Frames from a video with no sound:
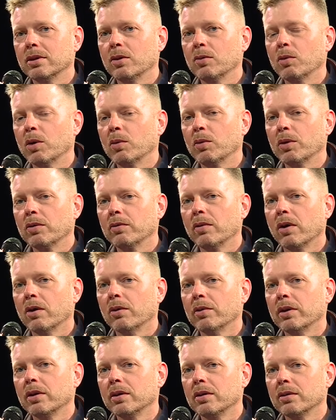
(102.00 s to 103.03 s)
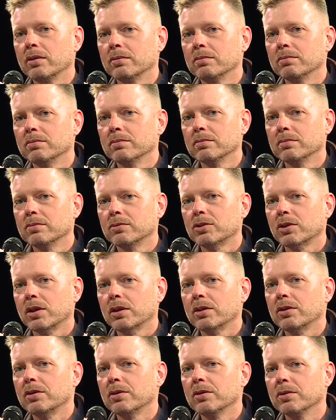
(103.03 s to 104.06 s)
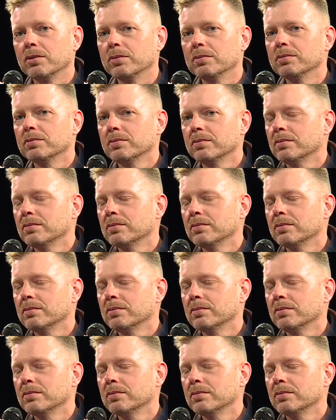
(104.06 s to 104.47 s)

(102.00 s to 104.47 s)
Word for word: you know, what we've already tried to do.